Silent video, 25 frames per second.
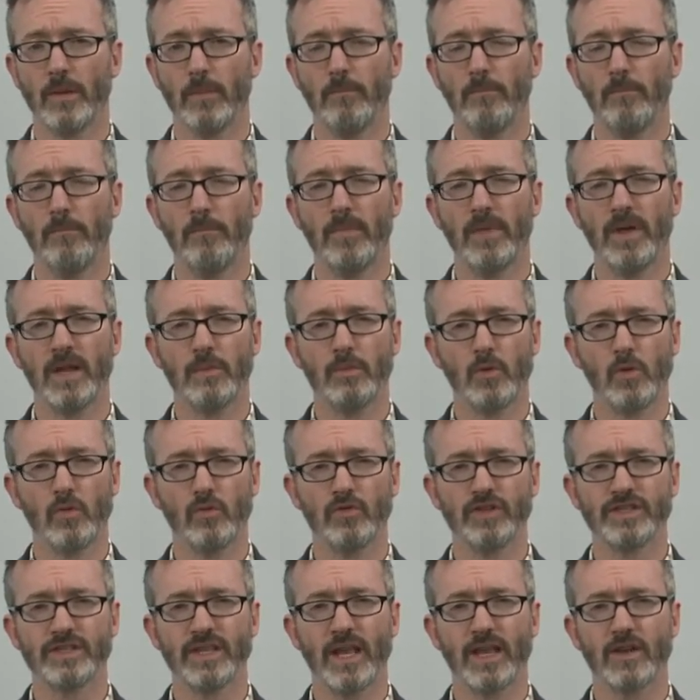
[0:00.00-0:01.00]
minimal
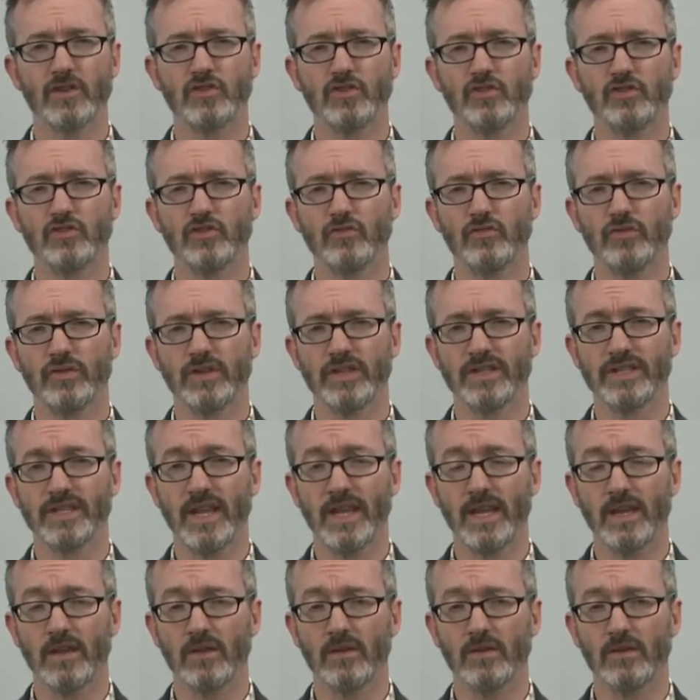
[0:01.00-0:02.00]
resections are
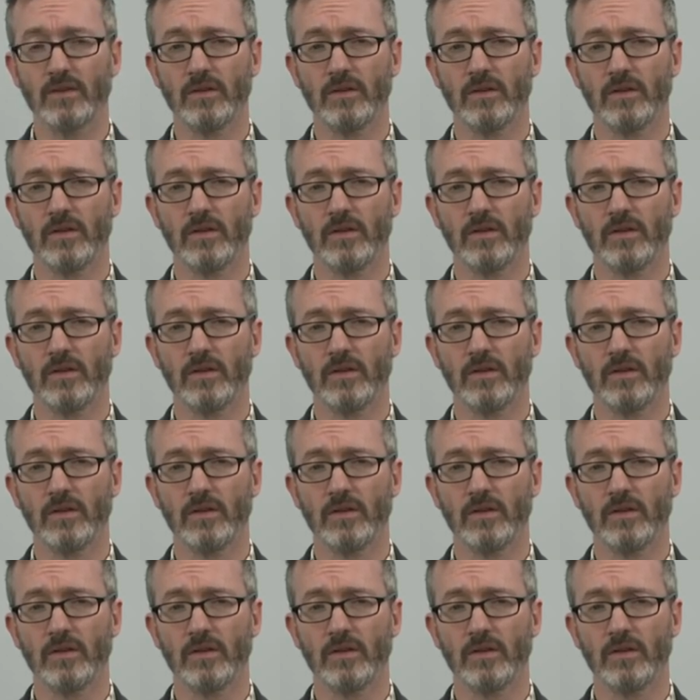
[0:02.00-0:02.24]
undertaken